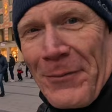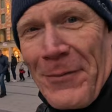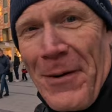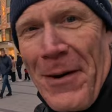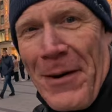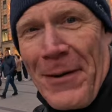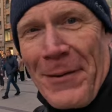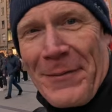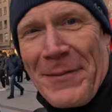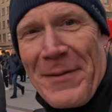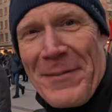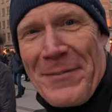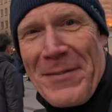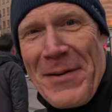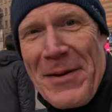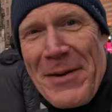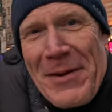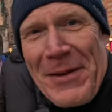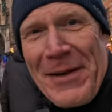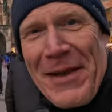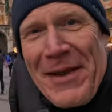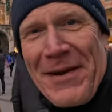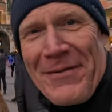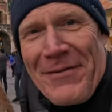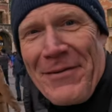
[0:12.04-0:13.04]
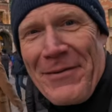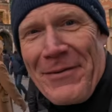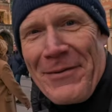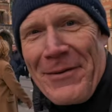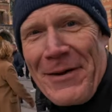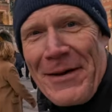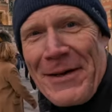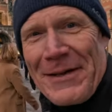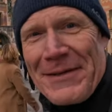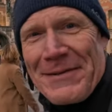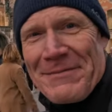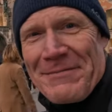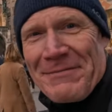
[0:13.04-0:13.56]
Welcome to Munich,
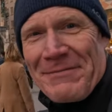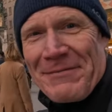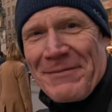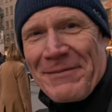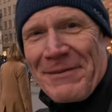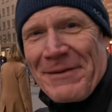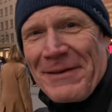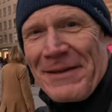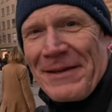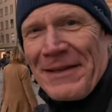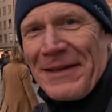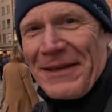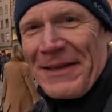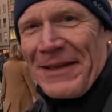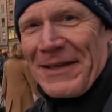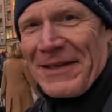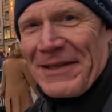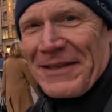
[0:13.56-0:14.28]
everyone. Look